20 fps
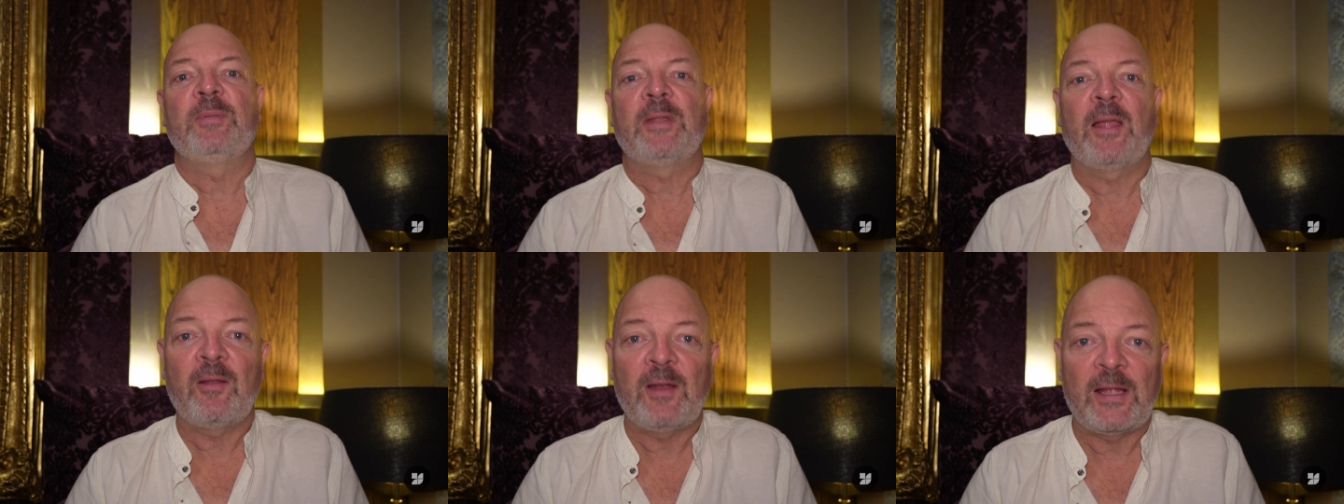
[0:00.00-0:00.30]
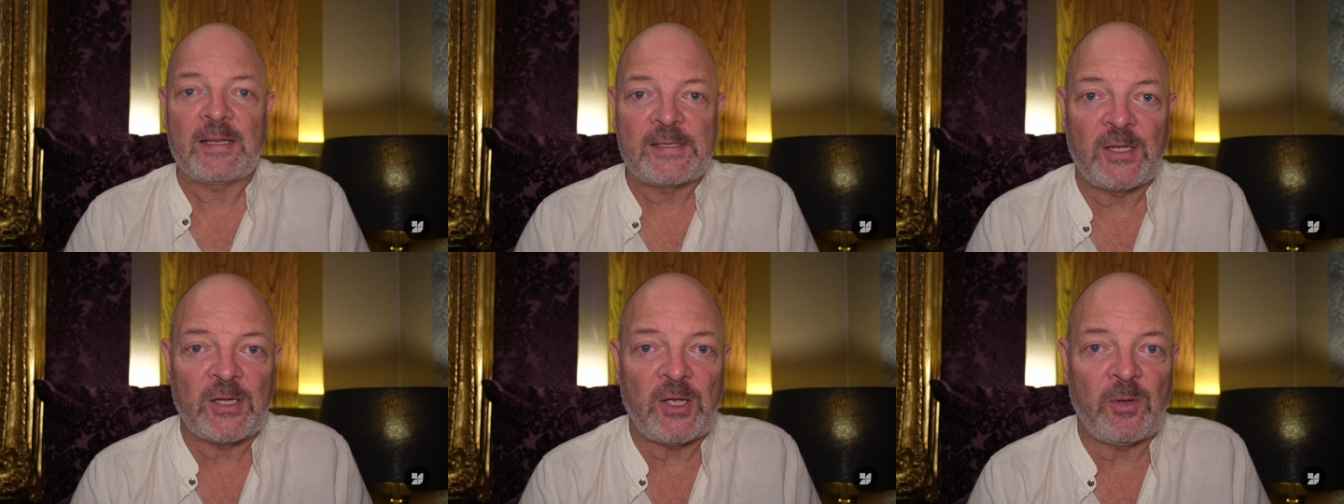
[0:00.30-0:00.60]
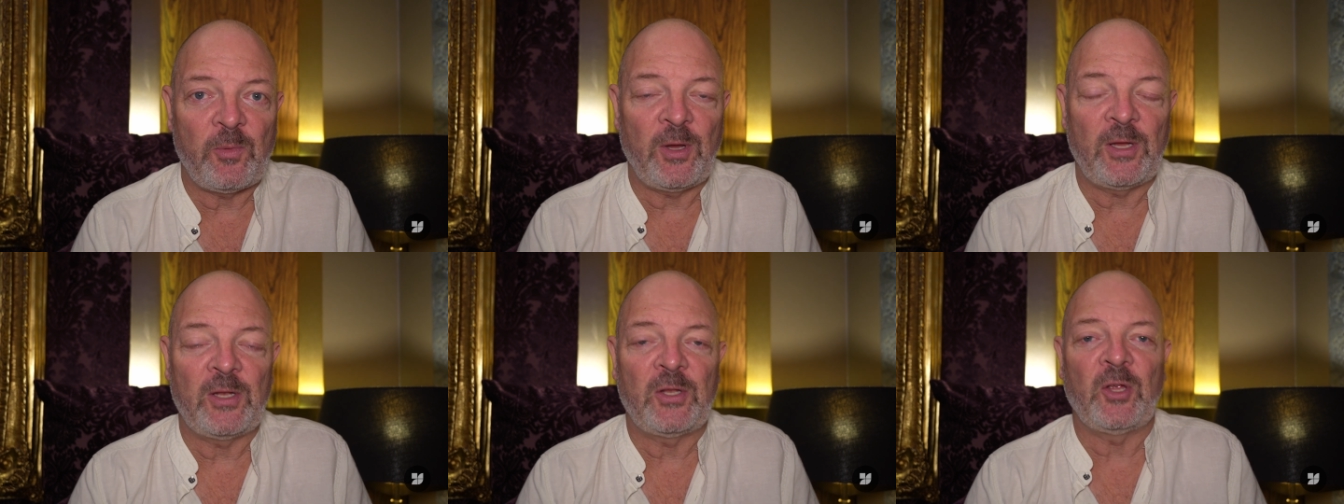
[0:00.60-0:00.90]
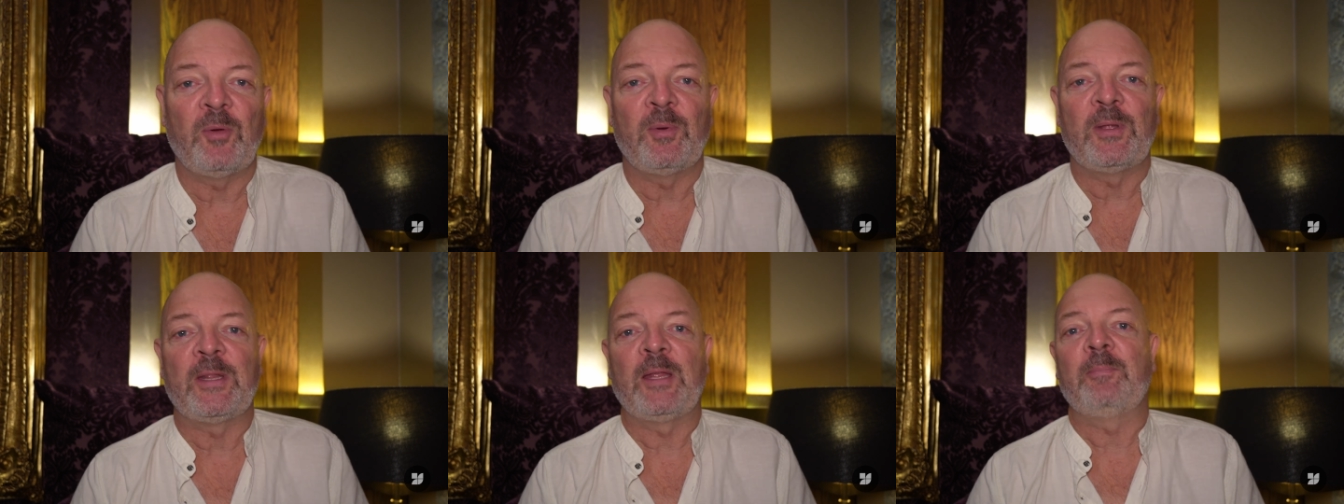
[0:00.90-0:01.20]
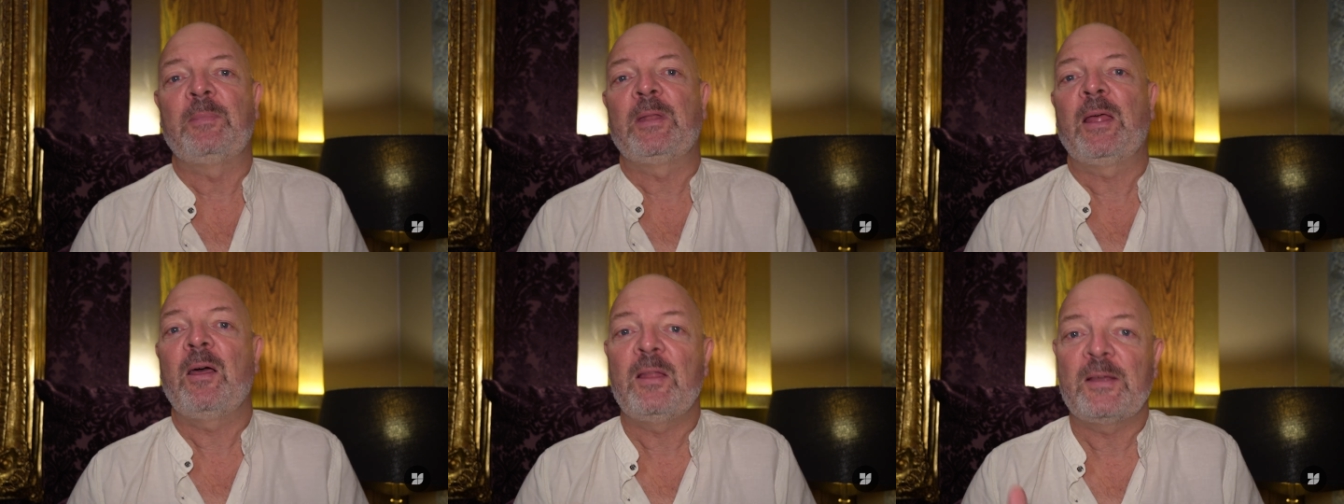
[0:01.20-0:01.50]
Now let's look at what you're doing with
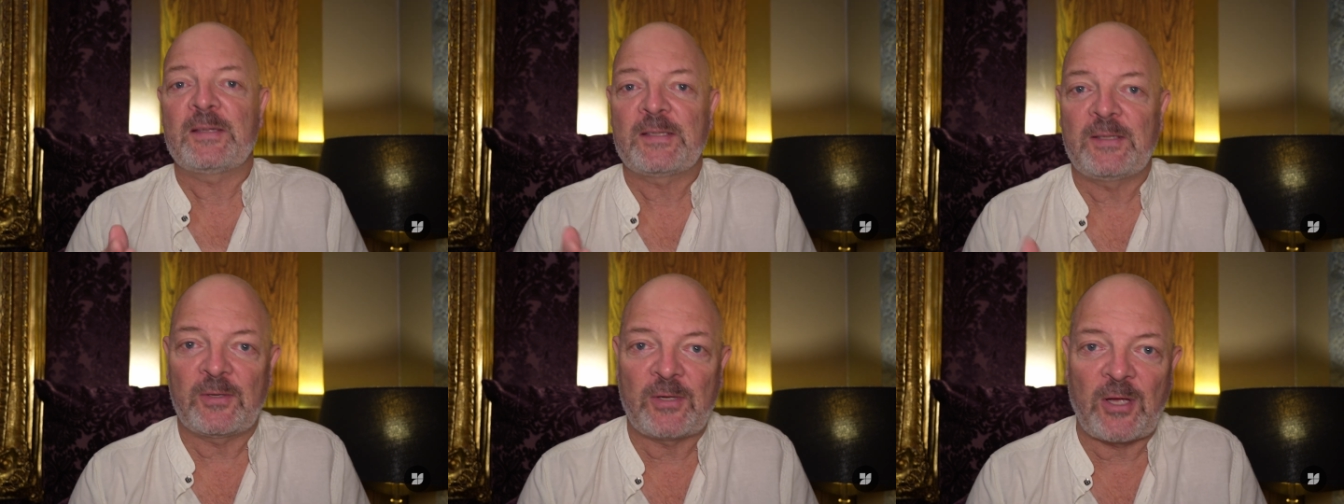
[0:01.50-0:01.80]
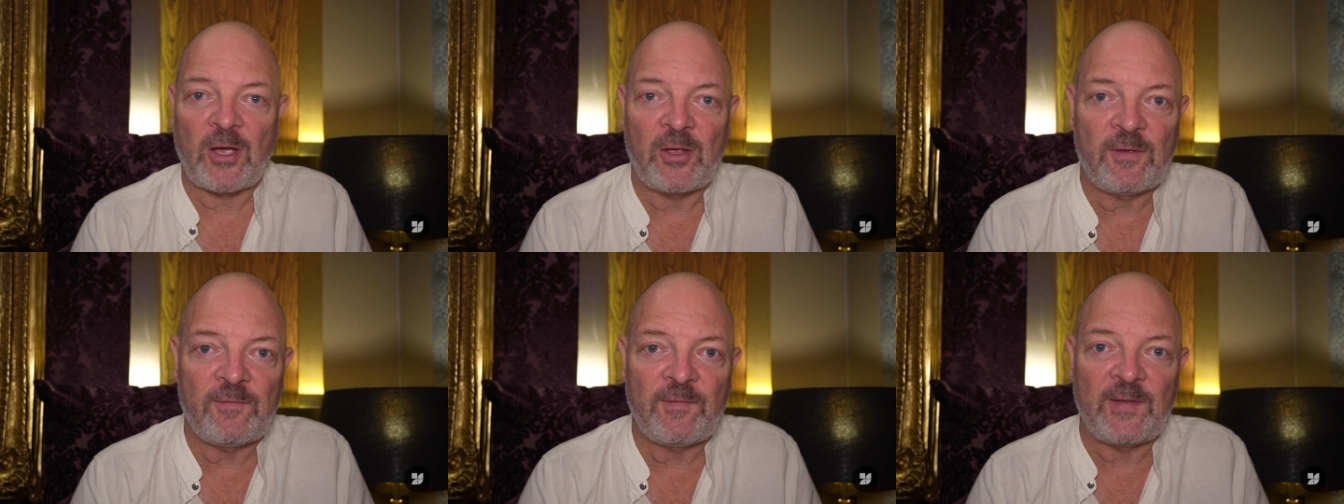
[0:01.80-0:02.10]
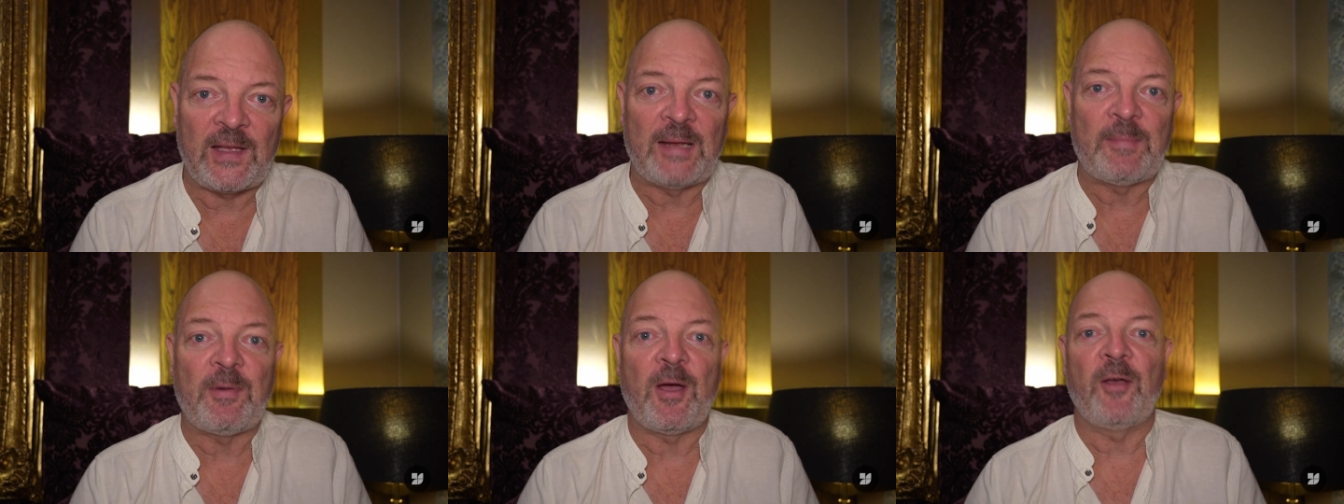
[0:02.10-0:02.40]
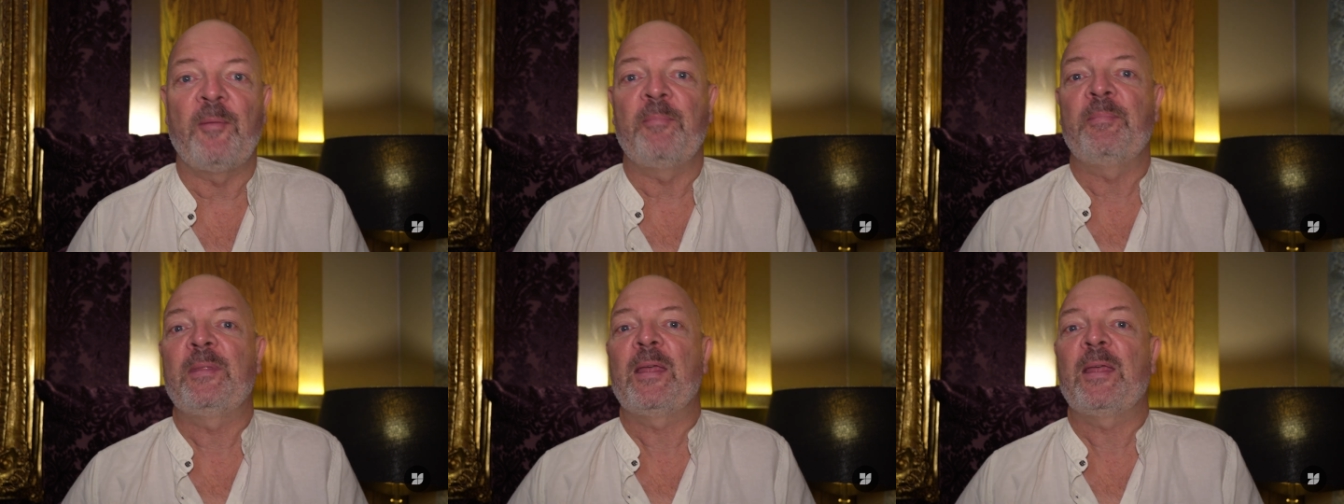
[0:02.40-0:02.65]
them. Now let's look how you feel about them.